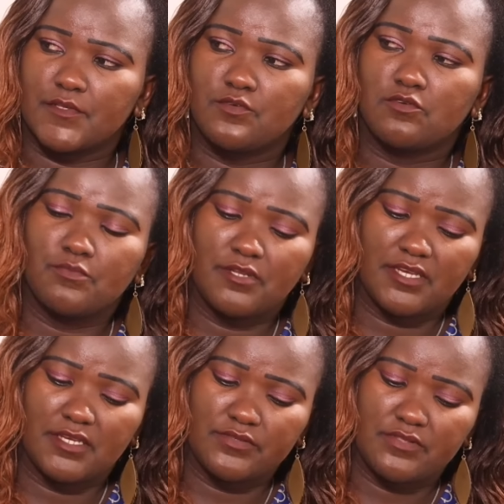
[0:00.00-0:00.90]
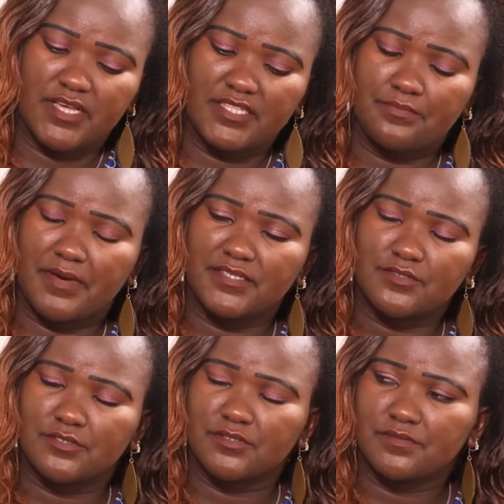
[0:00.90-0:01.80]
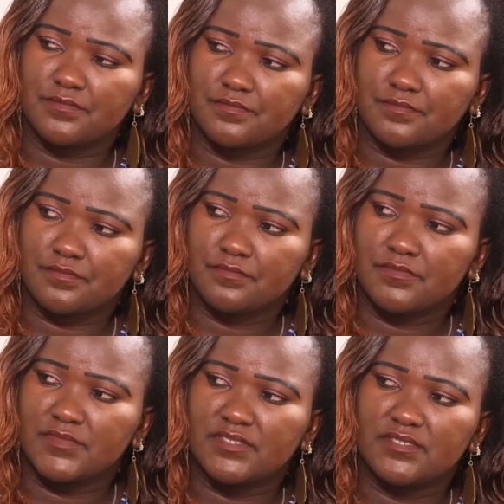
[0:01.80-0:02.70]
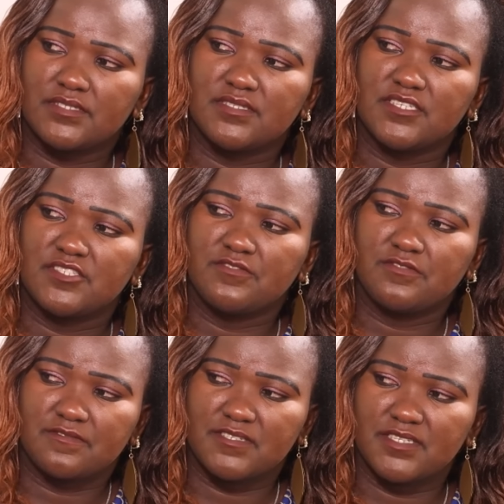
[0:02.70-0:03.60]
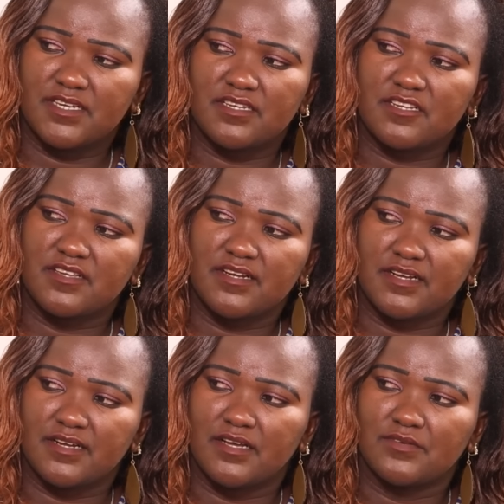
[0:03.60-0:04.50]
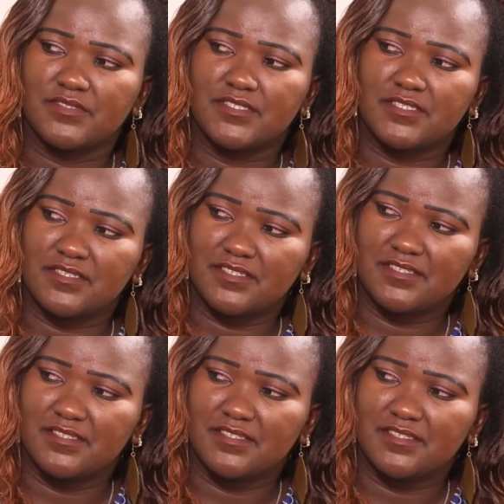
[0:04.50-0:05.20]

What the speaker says: you communicate with that person. She is the chief officer Kirinyaga County.